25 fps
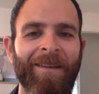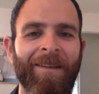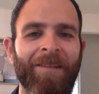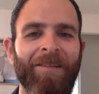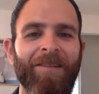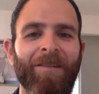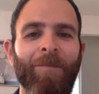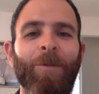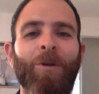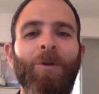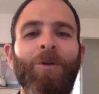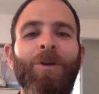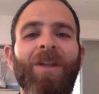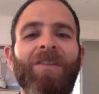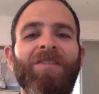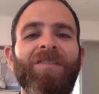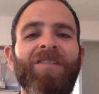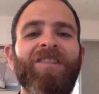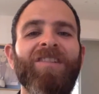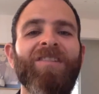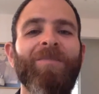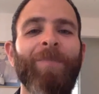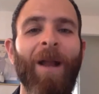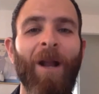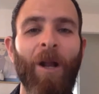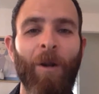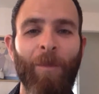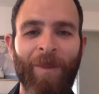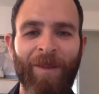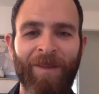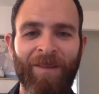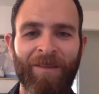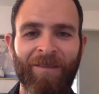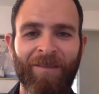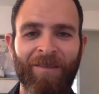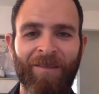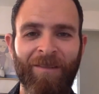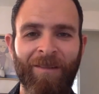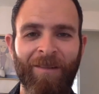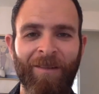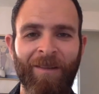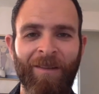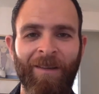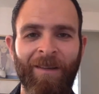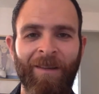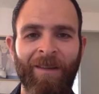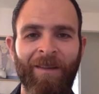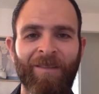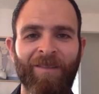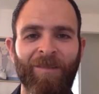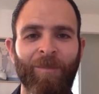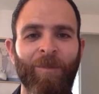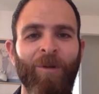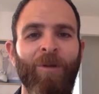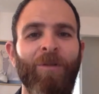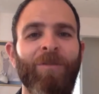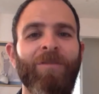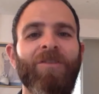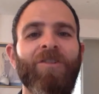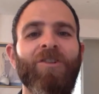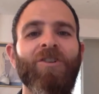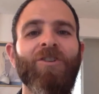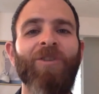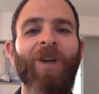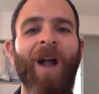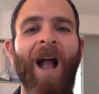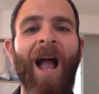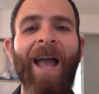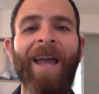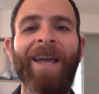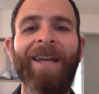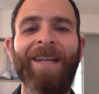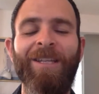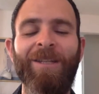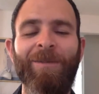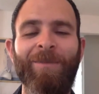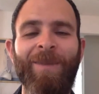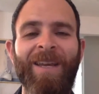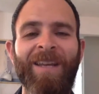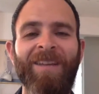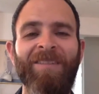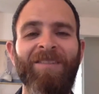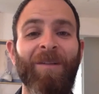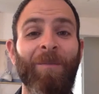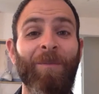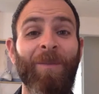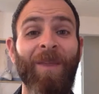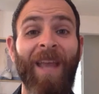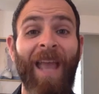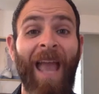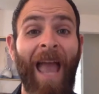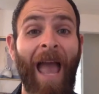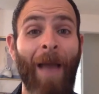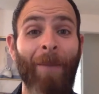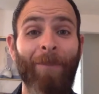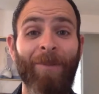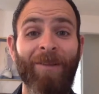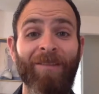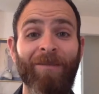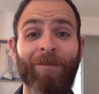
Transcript: someone who does experiments, someone who's trying to make something happen,